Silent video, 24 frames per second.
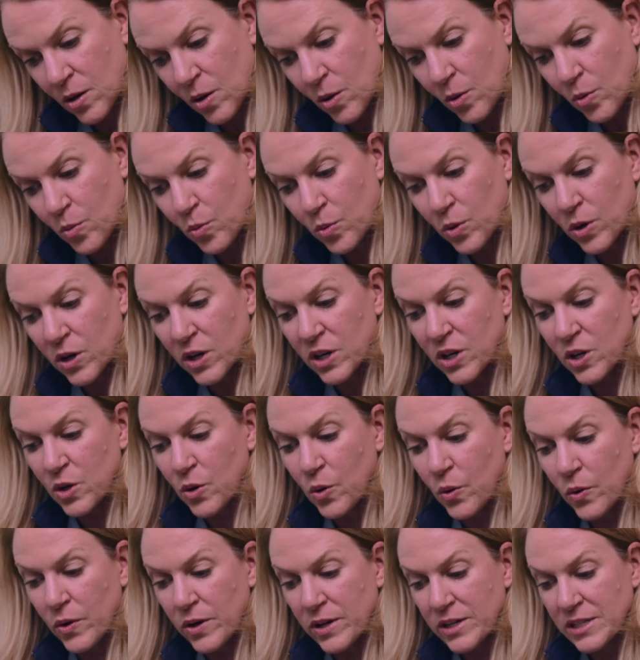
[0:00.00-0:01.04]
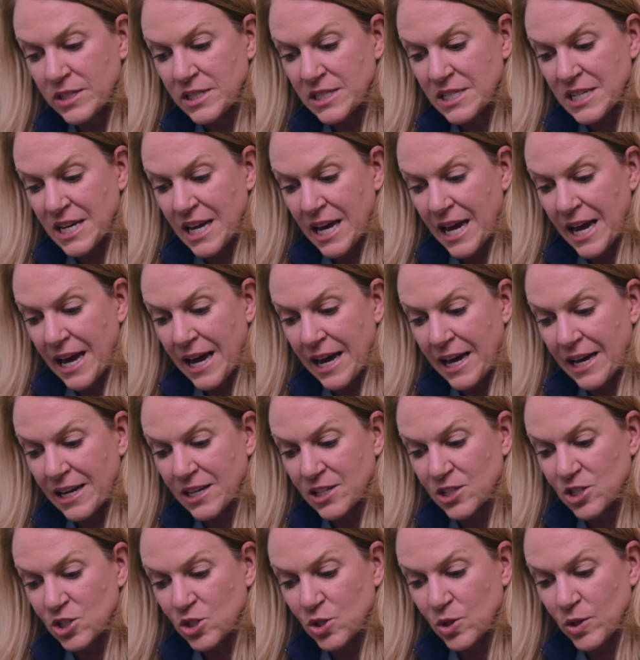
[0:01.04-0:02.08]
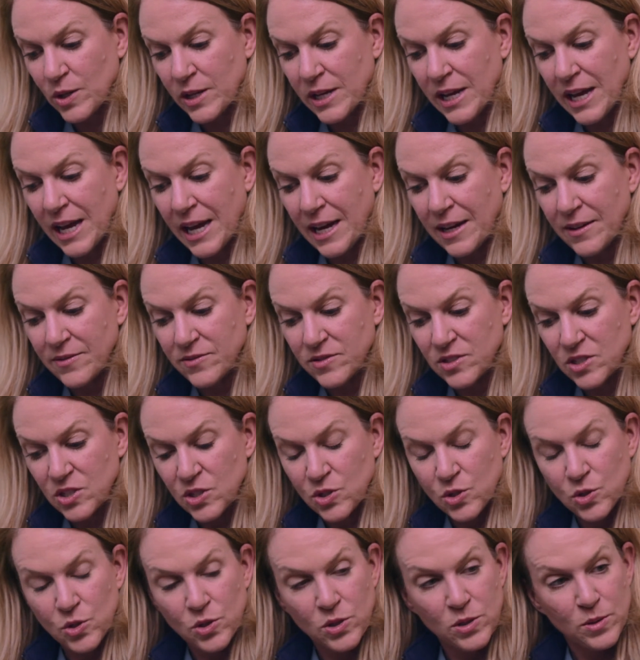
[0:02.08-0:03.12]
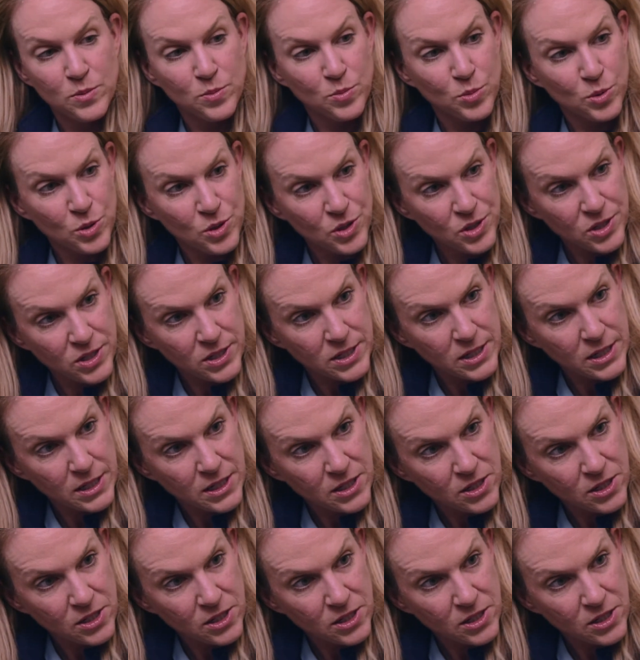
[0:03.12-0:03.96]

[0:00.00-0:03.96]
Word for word: spot on your lung, the most important thing to rule out is cancer. The